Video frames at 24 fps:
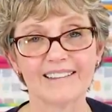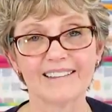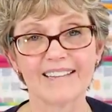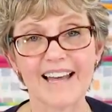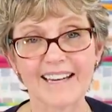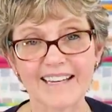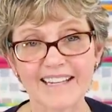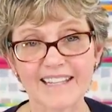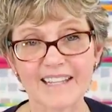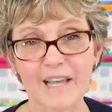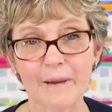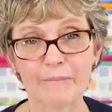
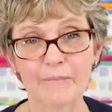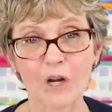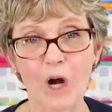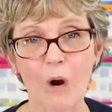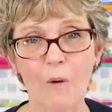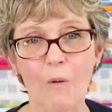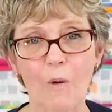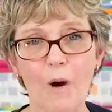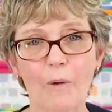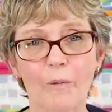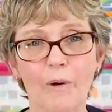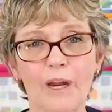letting them
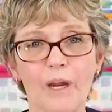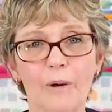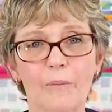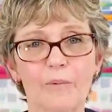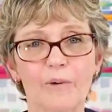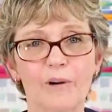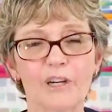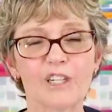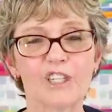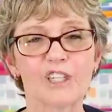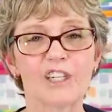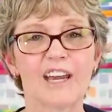know what we
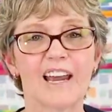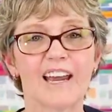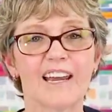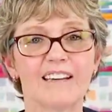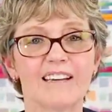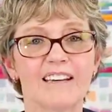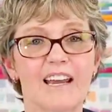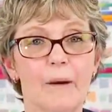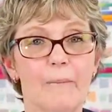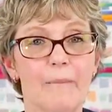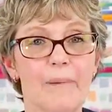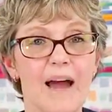
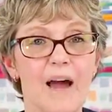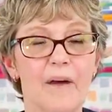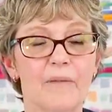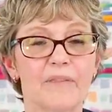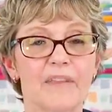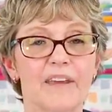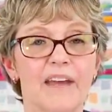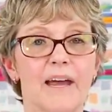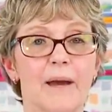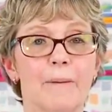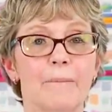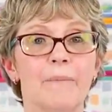appreciate about
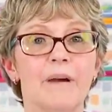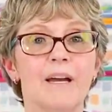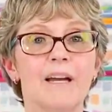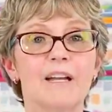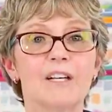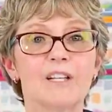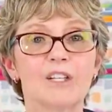them,